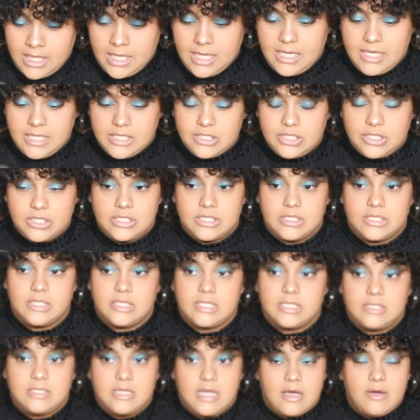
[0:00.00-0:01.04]
And it's
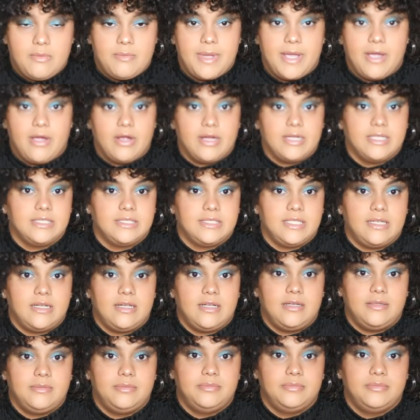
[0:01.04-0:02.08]
how my heart is set
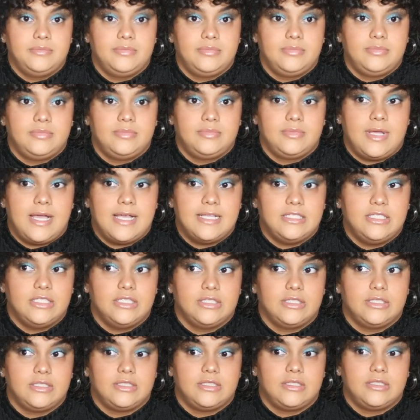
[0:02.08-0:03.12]
up. I
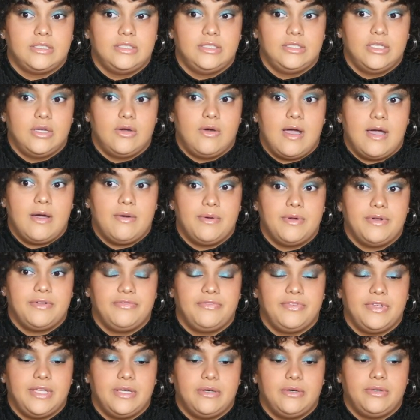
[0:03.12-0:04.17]
just know how it would
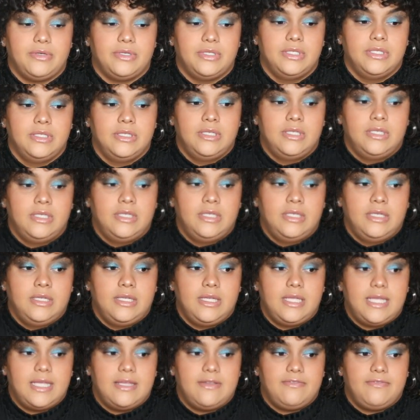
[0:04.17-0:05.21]
feel
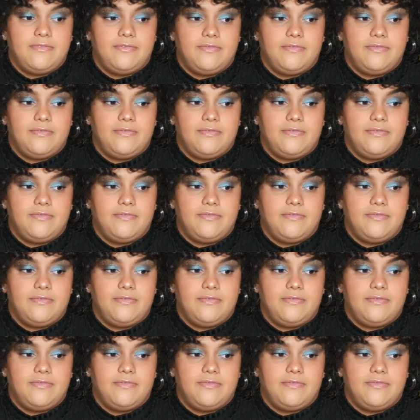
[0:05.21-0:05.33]
if